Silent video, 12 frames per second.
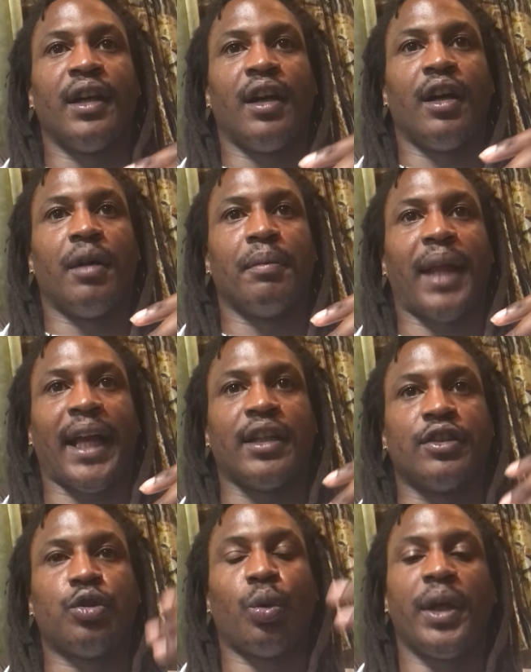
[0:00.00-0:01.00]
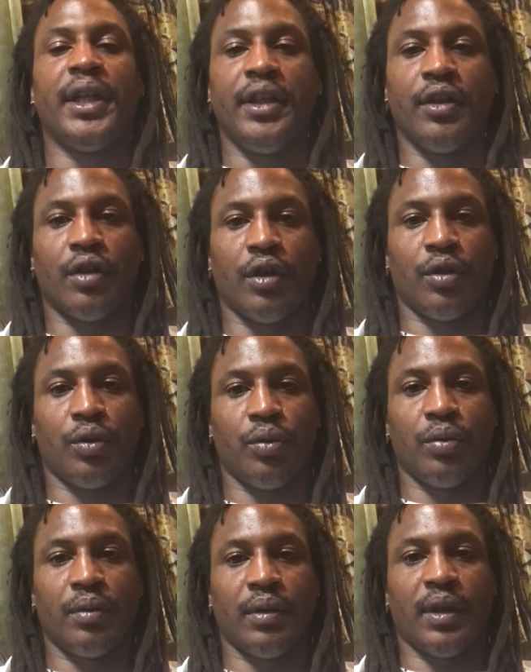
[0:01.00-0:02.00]
um, like a 20 year
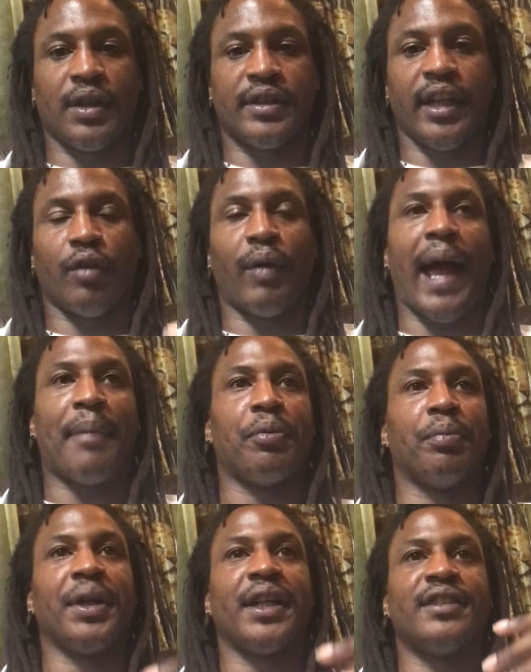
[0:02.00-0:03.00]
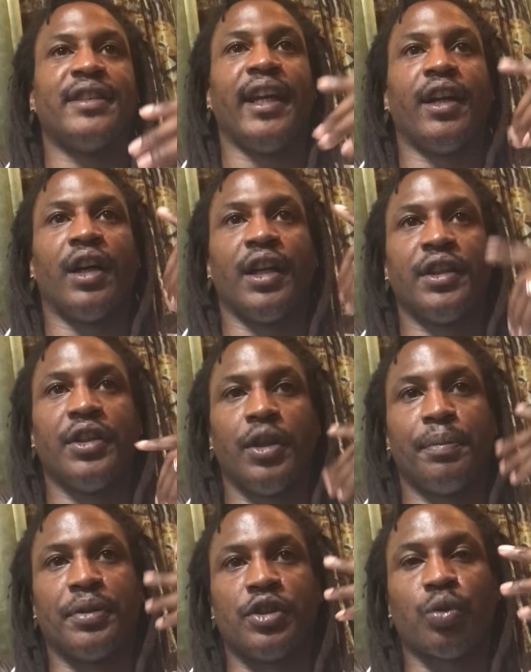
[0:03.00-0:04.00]
old because they're rapping because they're under
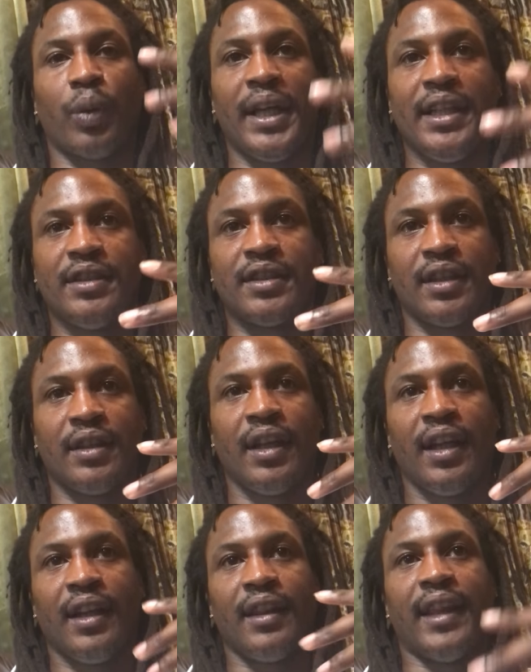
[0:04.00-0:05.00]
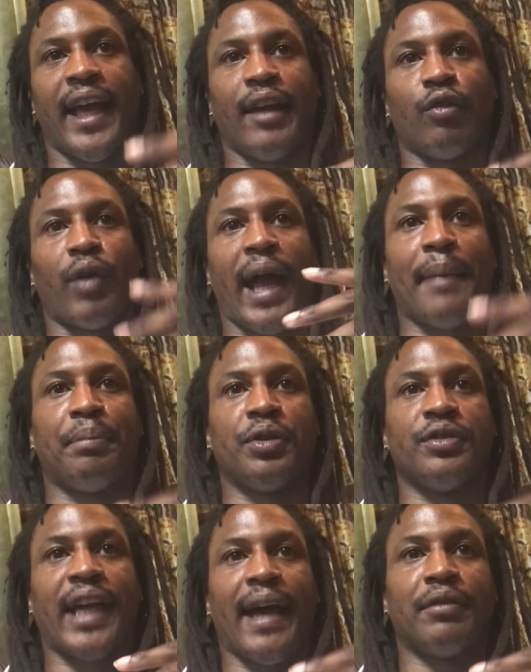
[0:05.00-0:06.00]
the persuasion that
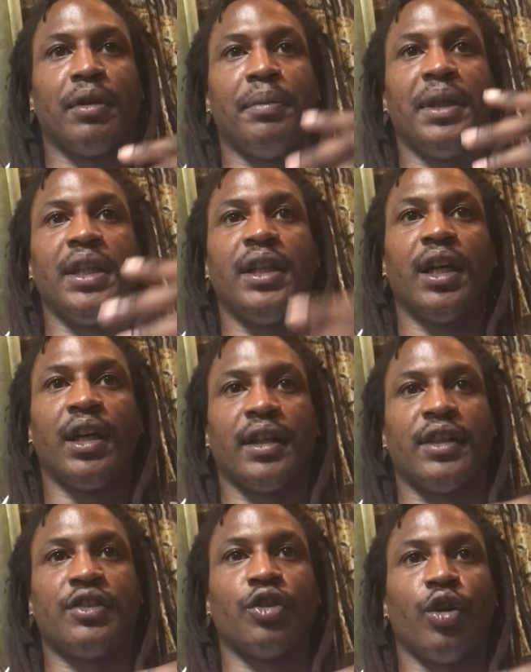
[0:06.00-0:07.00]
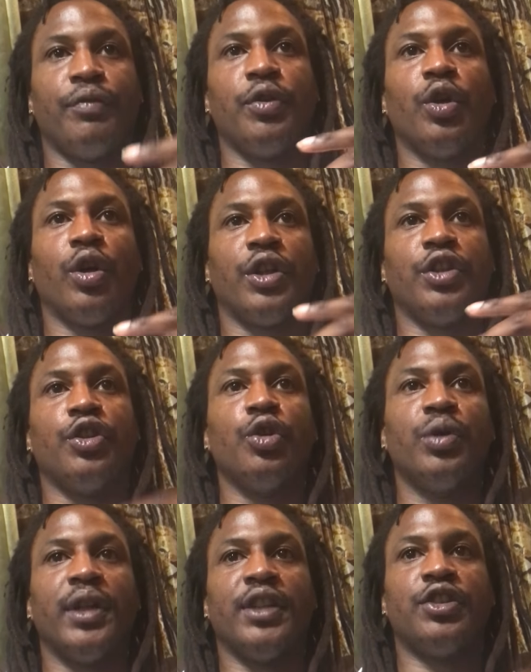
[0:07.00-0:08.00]
rappers have to be young and so if you're going to
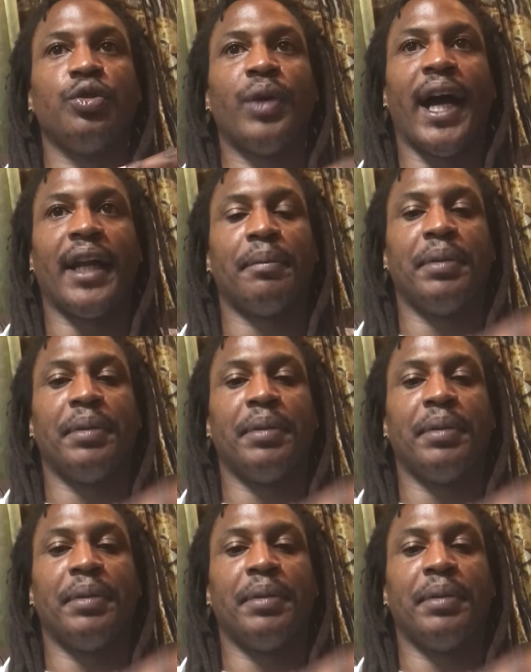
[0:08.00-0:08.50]
do this you got